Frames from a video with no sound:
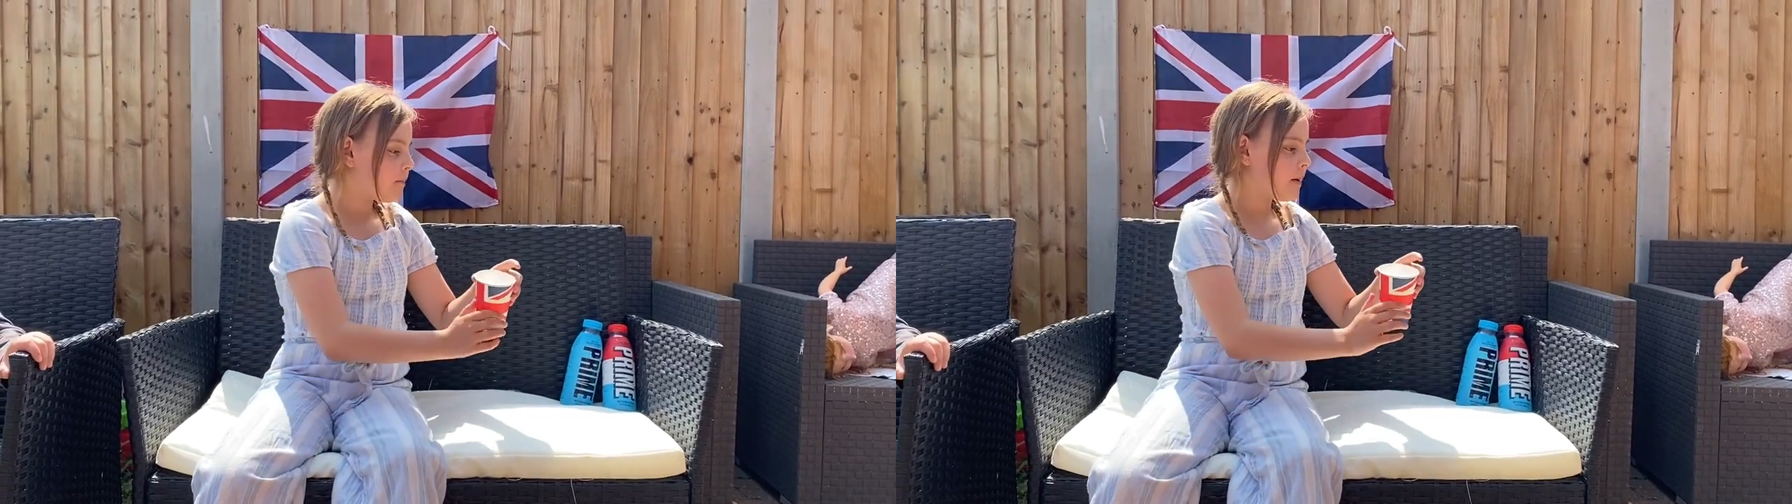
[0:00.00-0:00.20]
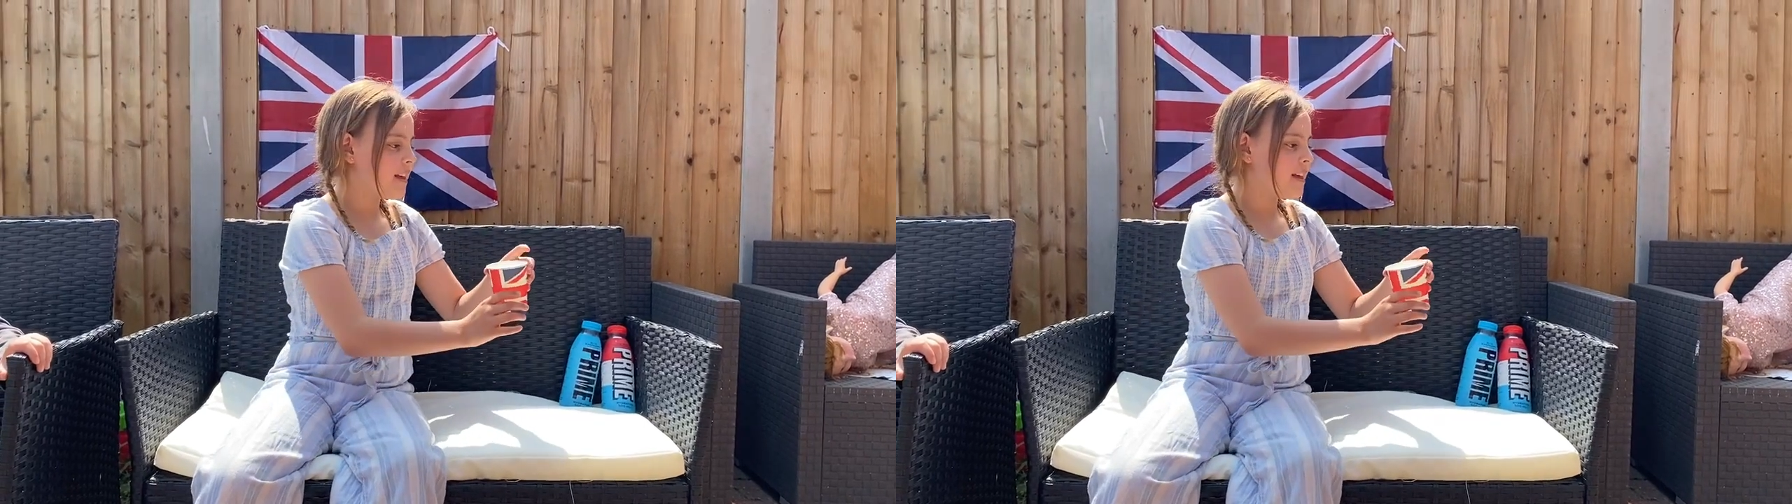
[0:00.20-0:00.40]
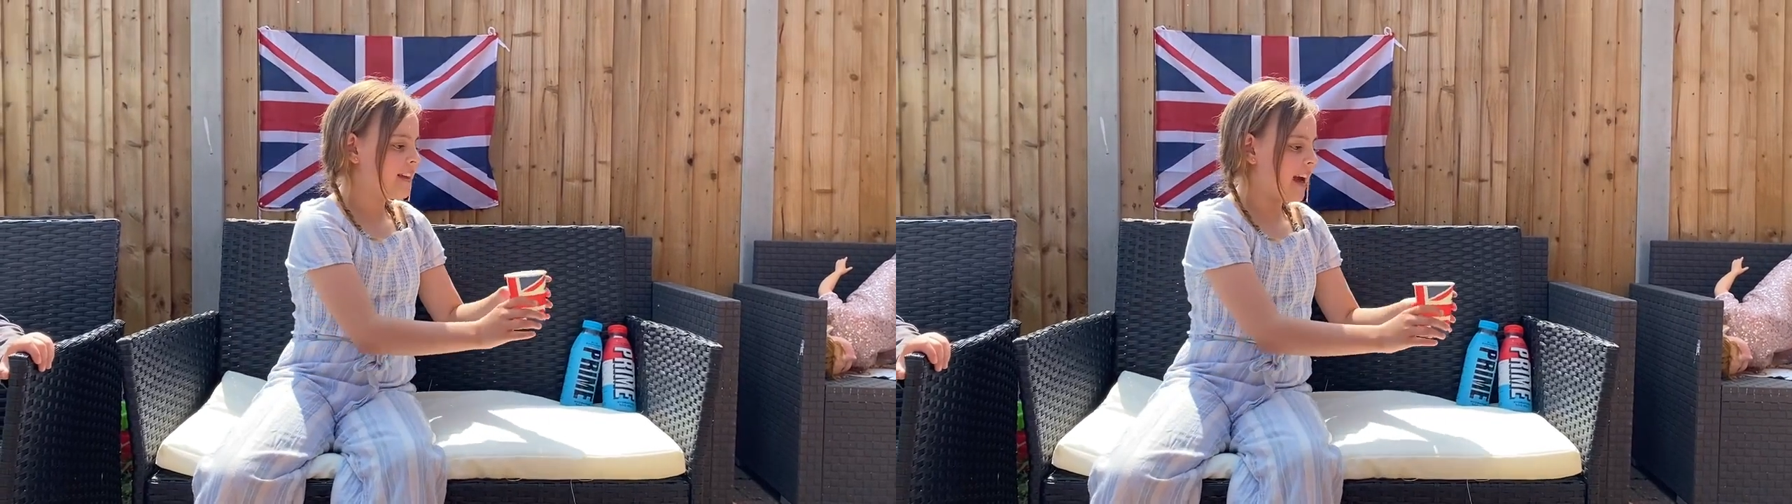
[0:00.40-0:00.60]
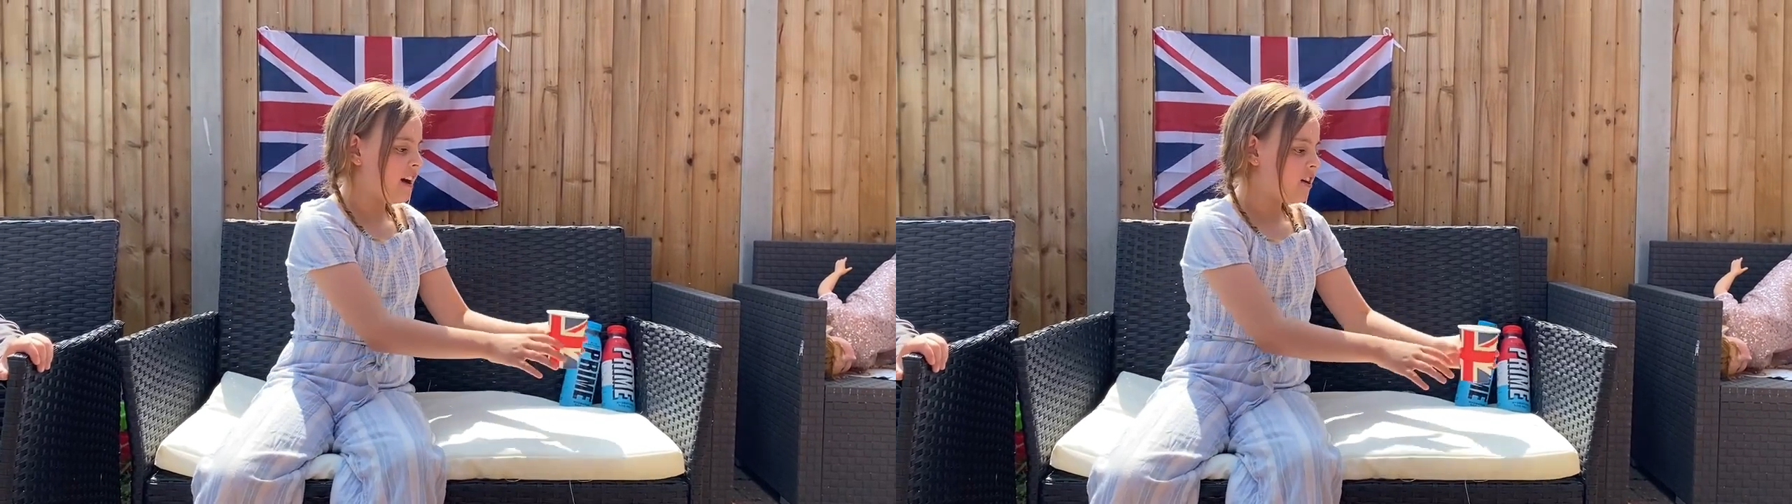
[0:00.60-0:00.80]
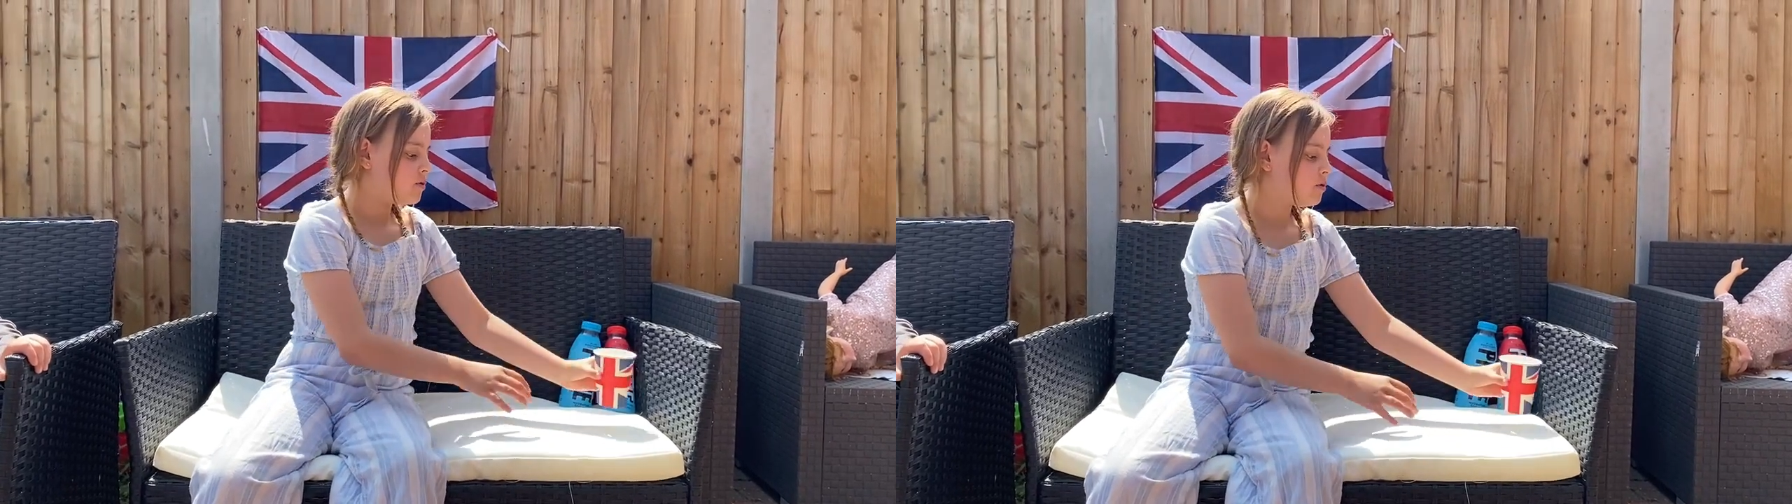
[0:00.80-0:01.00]
But yeah,
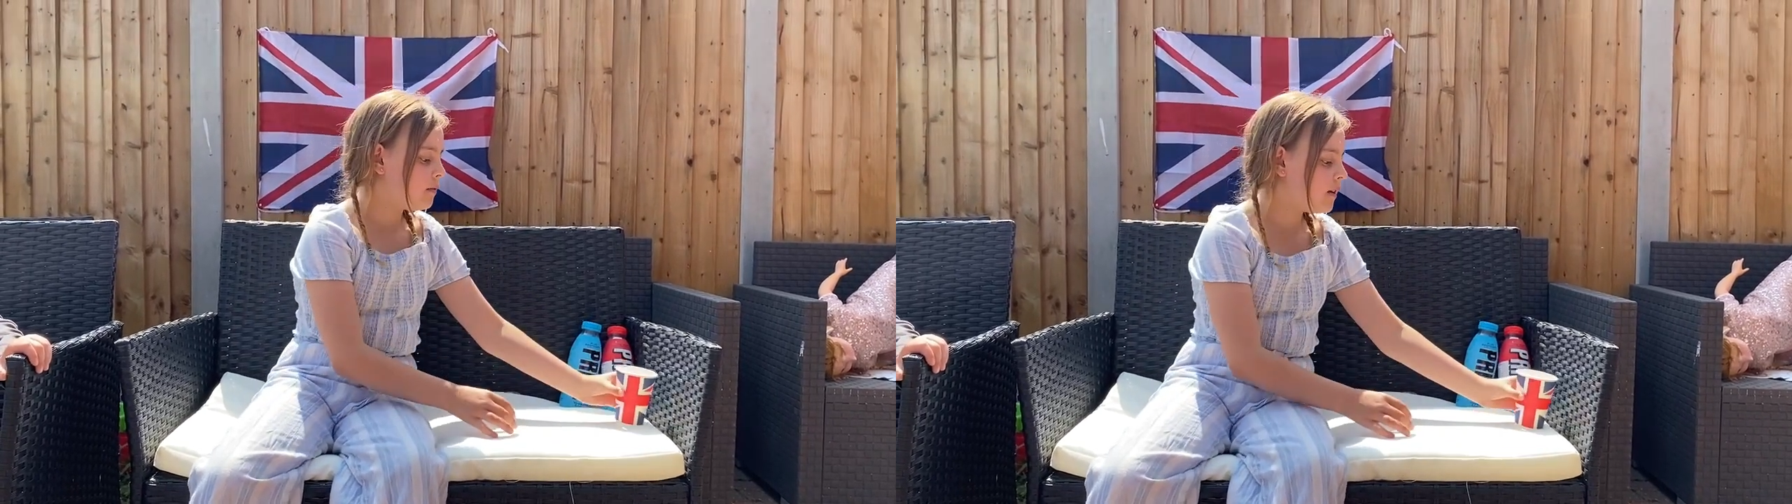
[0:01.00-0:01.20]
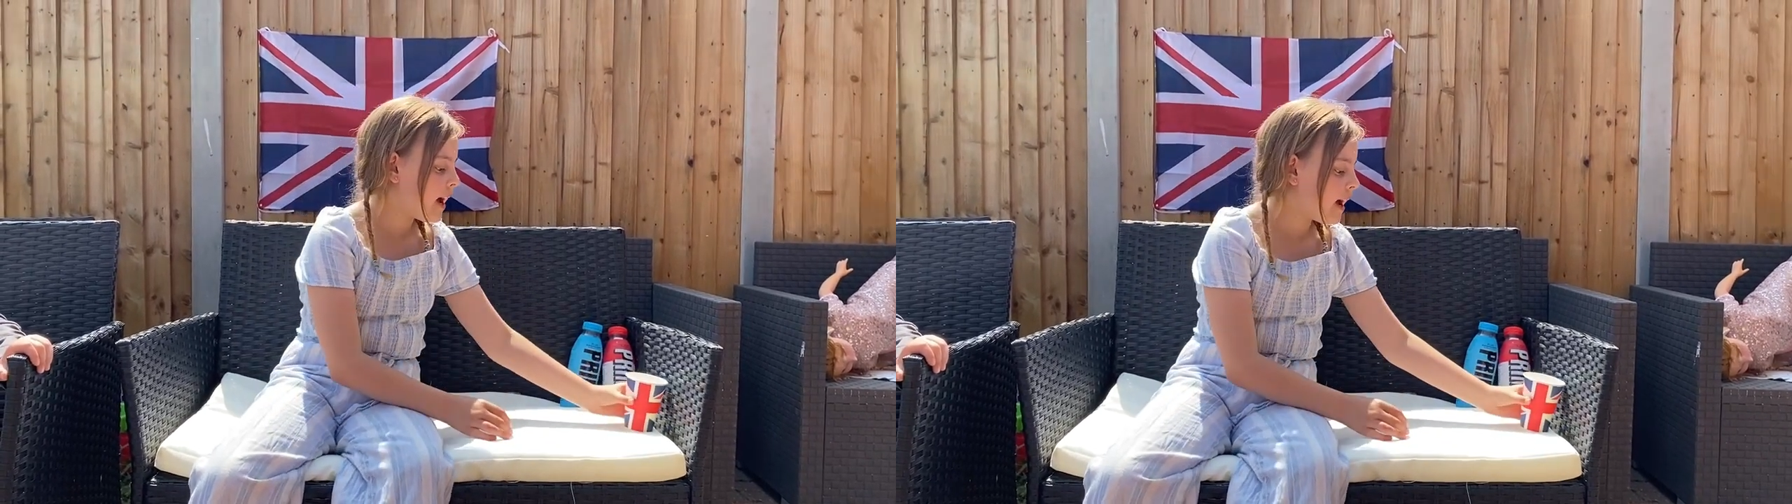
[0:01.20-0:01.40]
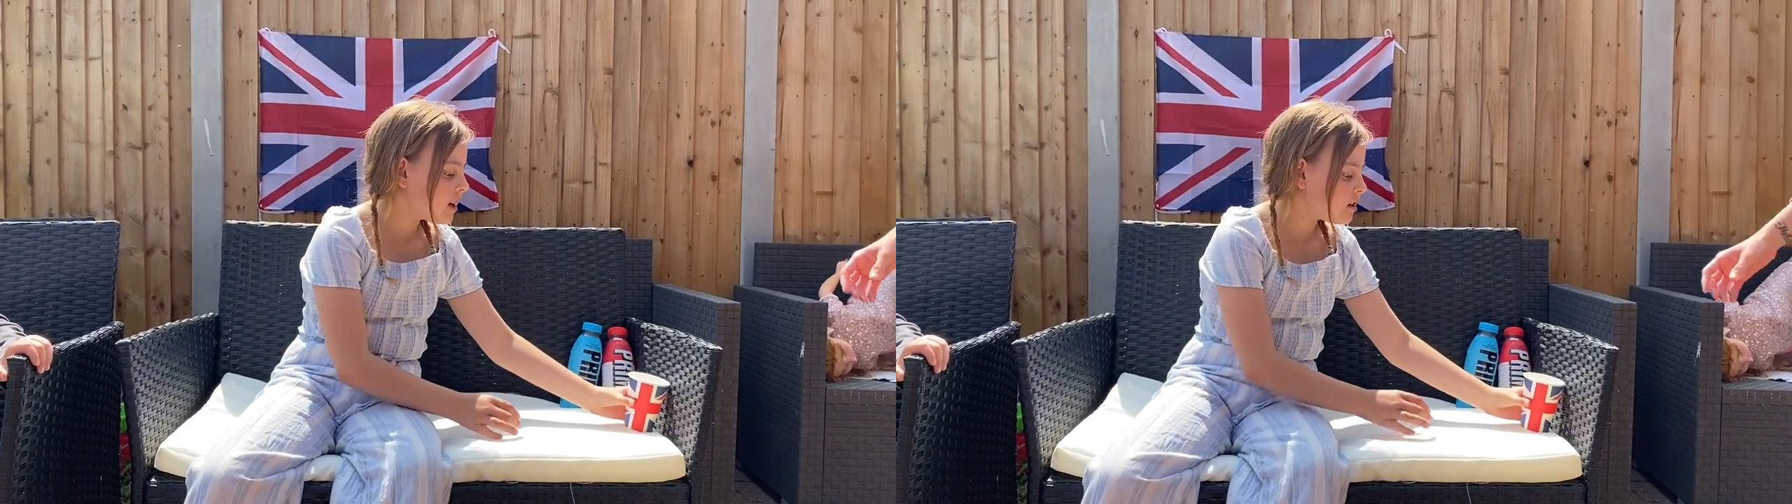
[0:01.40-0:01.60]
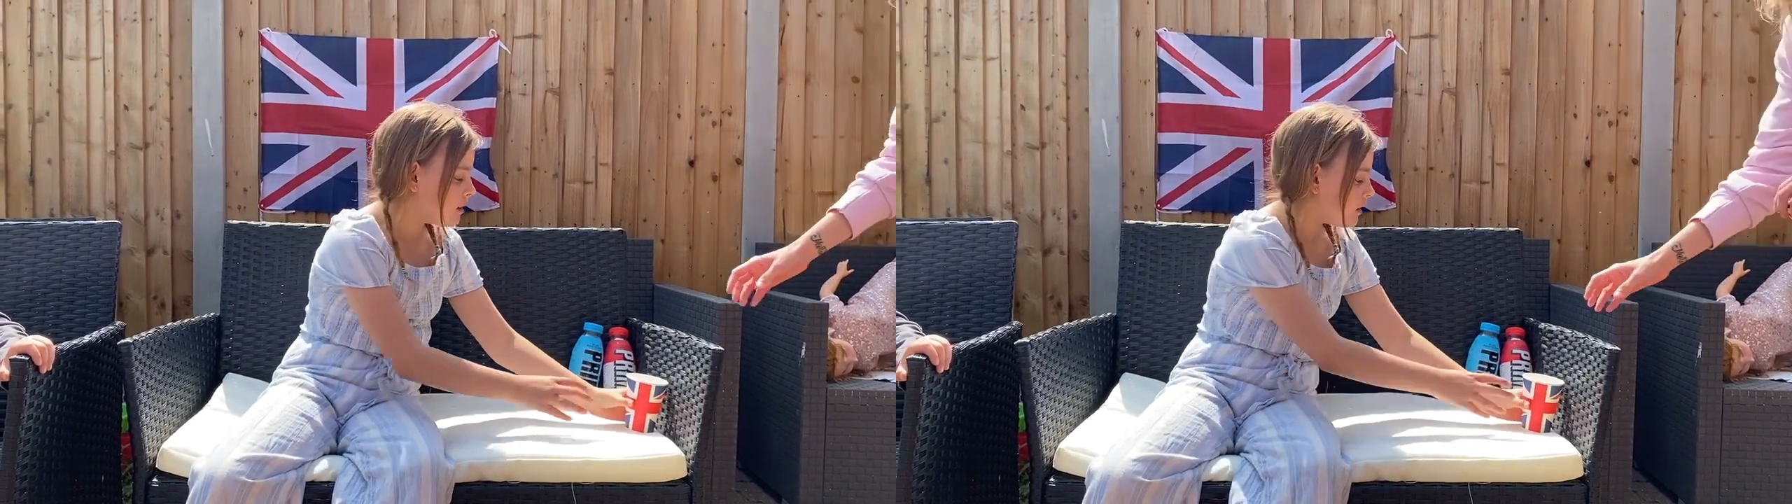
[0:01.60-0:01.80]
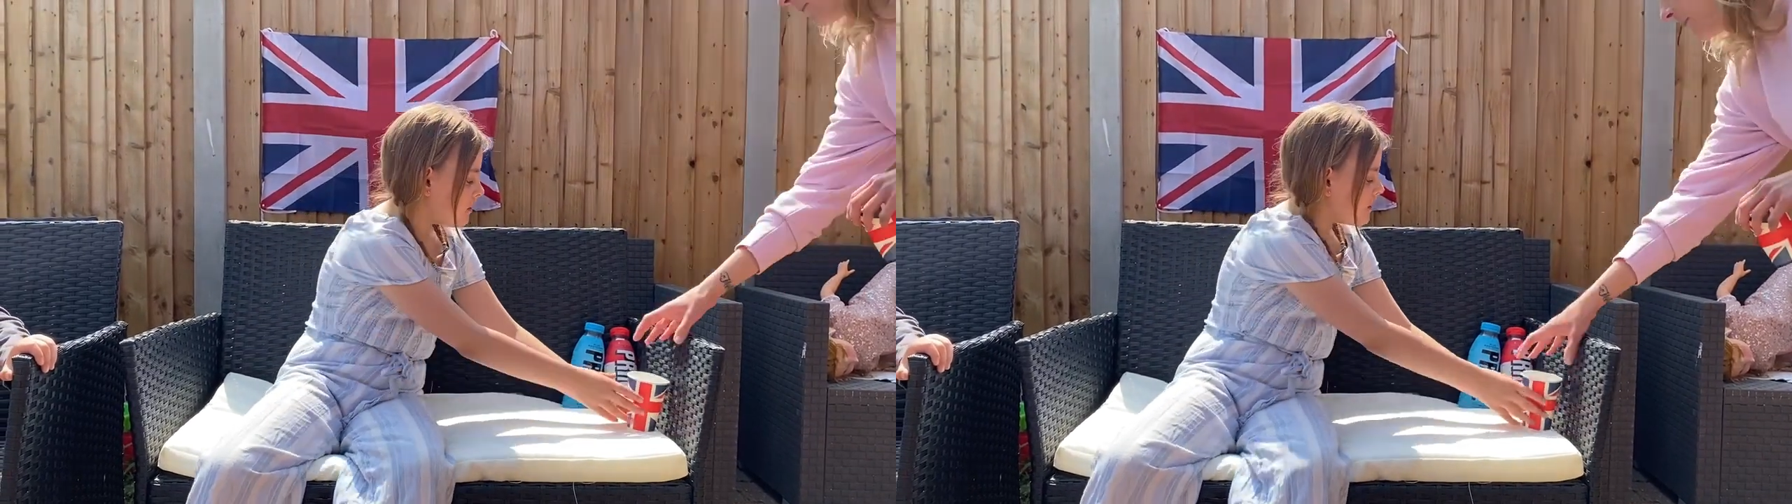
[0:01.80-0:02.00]
so next
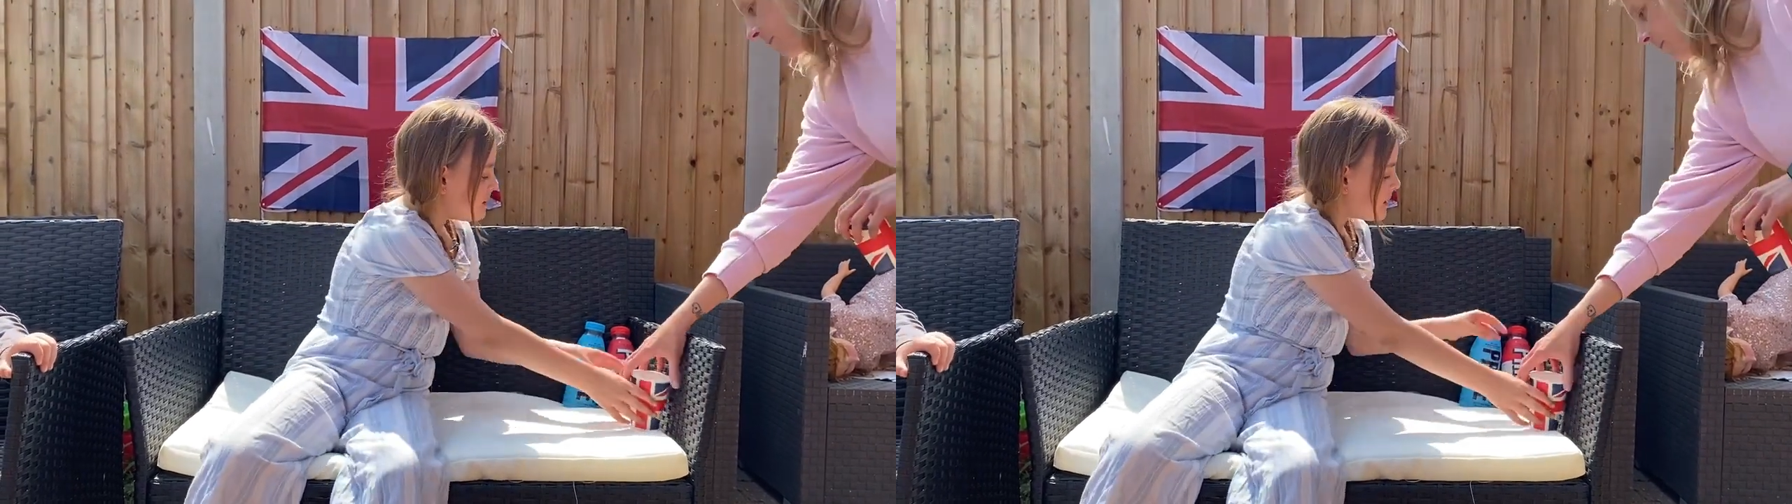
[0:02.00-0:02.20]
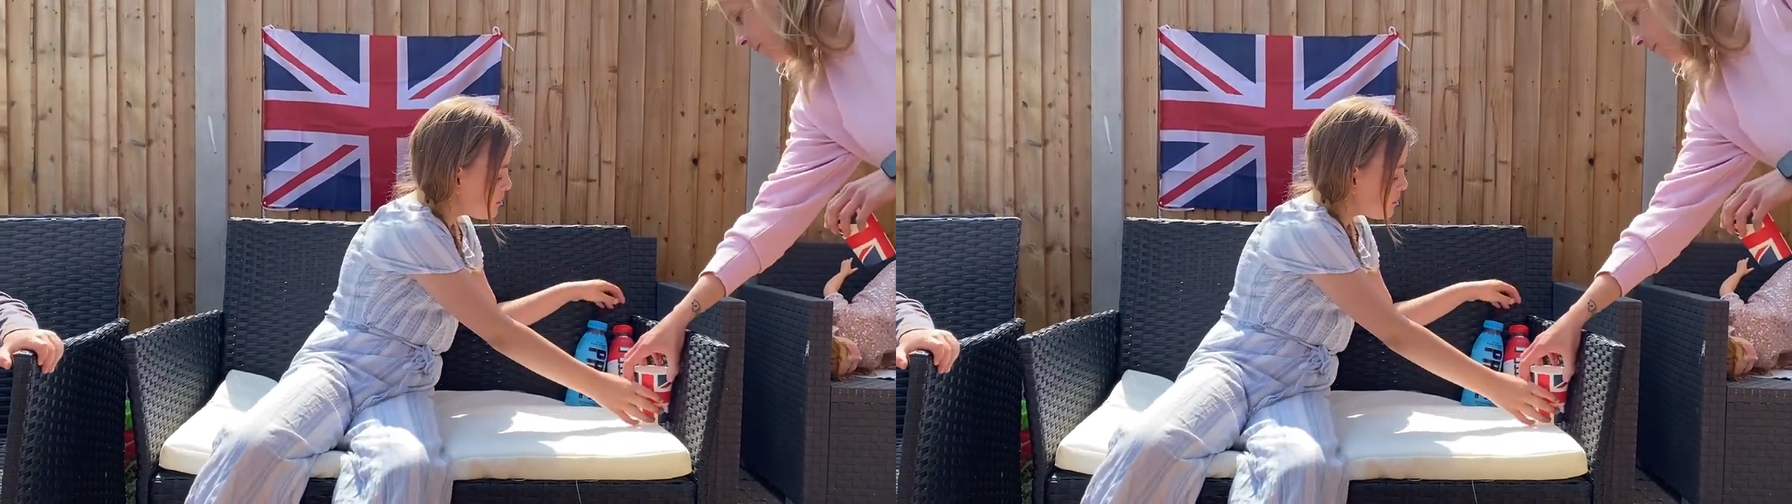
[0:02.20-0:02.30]
we're going to